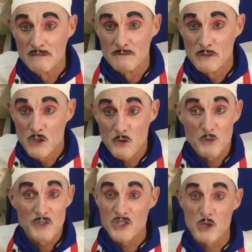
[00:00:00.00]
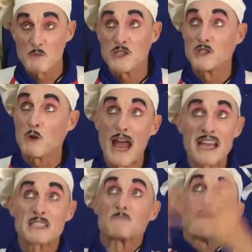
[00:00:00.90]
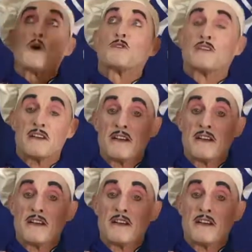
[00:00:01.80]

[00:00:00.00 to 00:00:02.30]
We don't want something to explode.